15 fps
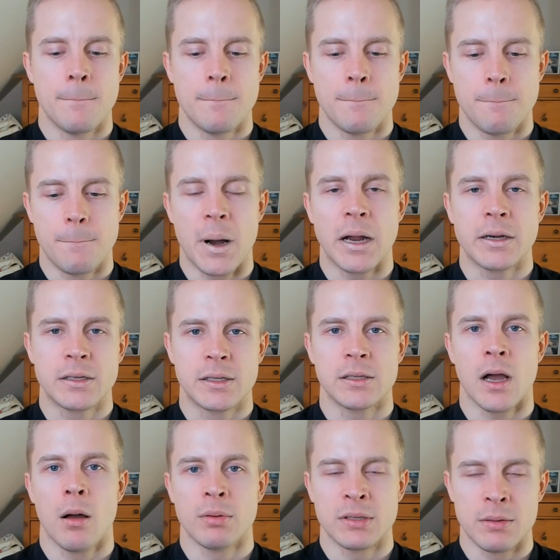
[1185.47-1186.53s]
but
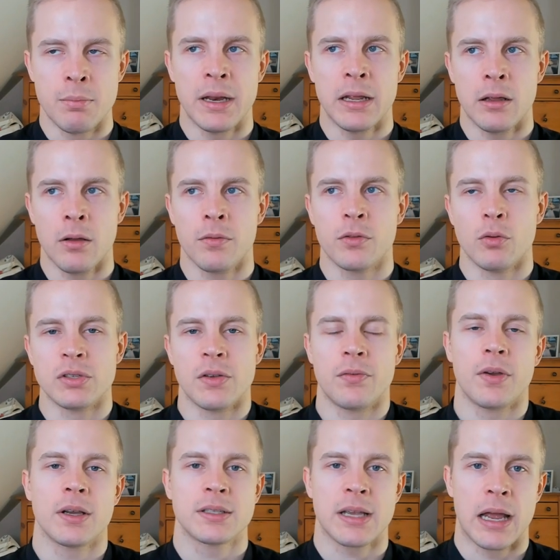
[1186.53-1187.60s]
obviously many of those
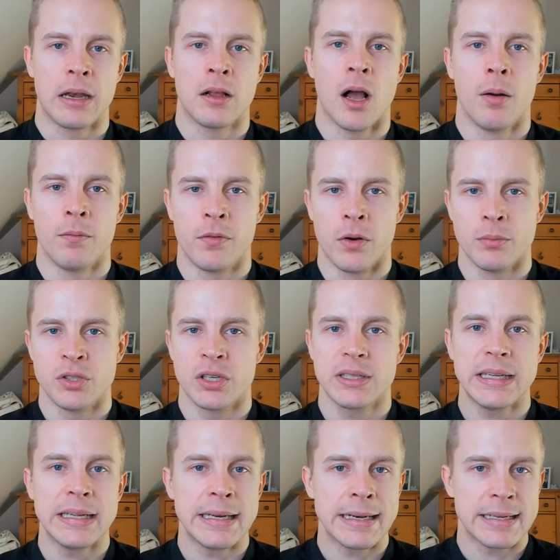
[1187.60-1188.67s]
effects can come from just
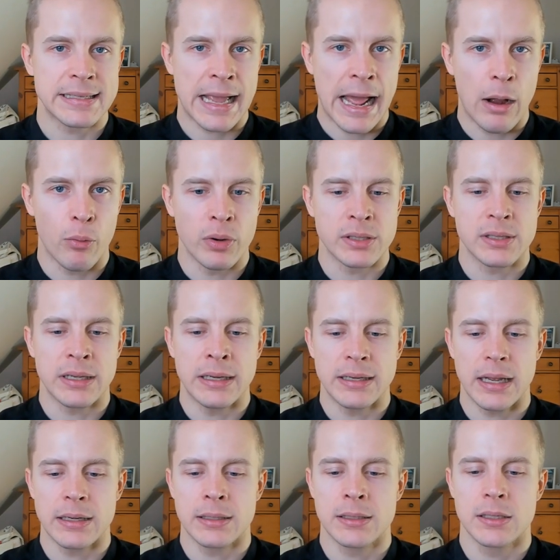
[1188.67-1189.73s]
eating less calories in
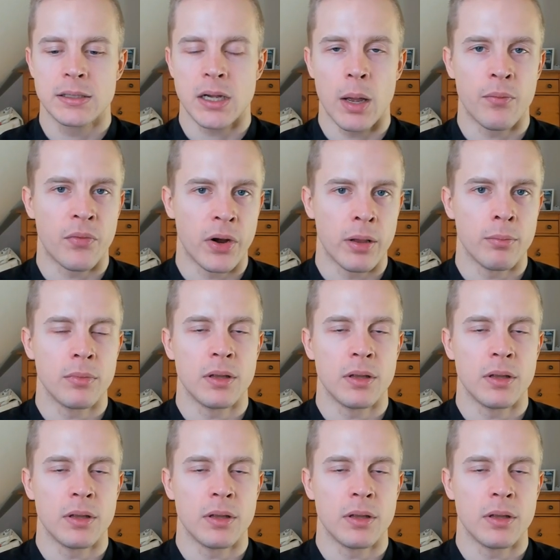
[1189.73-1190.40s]
that time frame.